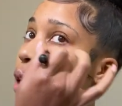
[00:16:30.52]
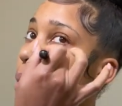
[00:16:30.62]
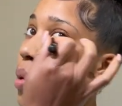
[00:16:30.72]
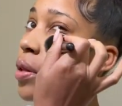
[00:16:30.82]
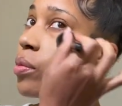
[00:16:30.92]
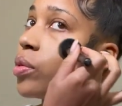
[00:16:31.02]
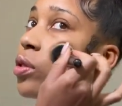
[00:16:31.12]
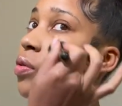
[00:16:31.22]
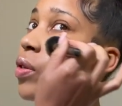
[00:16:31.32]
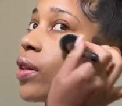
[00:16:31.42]
I'm in the
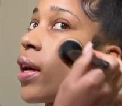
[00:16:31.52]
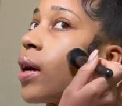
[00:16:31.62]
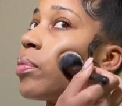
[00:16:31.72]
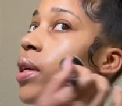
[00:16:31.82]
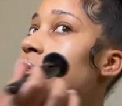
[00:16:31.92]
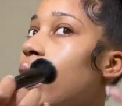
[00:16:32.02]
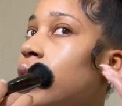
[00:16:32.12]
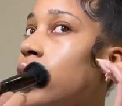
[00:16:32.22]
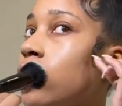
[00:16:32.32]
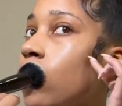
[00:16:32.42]
mood for that. Plus, I
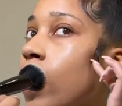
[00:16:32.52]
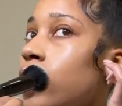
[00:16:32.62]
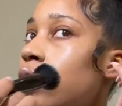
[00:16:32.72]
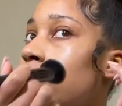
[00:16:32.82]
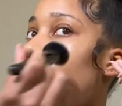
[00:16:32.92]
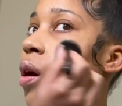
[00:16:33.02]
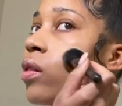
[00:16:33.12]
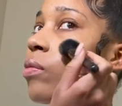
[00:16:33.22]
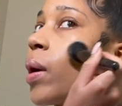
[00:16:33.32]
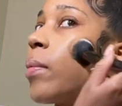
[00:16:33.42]
just washed all
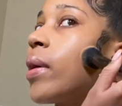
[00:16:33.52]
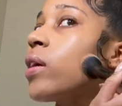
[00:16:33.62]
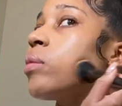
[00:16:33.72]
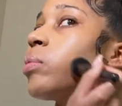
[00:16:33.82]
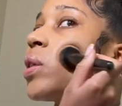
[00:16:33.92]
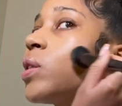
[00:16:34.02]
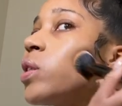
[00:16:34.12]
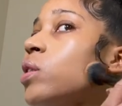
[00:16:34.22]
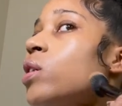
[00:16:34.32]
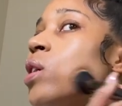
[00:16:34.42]
of my makeup
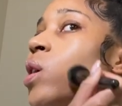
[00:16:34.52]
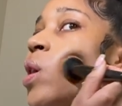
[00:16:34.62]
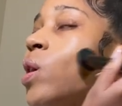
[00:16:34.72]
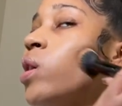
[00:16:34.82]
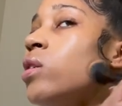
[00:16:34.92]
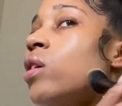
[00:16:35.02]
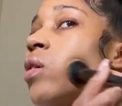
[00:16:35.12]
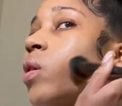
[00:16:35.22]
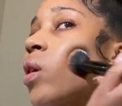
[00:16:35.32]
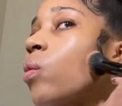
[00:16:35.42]
brushes, so
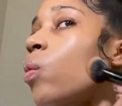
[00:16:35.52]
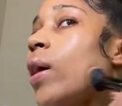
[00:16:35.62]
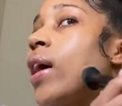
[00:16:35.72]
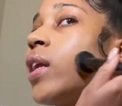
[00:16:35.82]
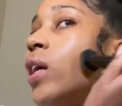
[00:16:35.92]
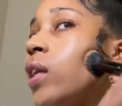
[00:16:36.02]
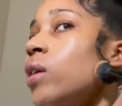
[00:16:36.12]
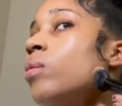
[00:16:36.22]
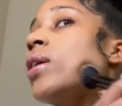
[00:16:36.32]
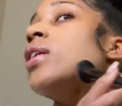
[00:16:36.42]
they're wet
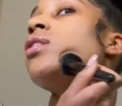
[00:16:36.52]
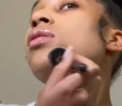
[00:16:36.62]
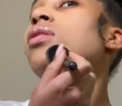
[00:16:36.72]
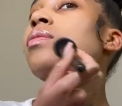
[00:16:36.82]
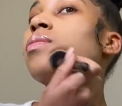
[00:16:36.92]
anyways.